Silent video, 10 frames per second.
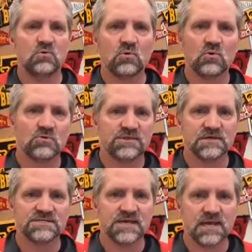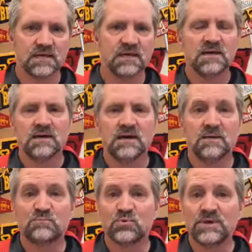or they'll take a
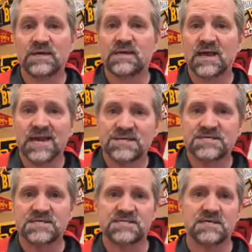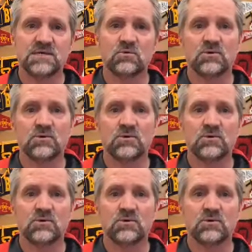pre-ACT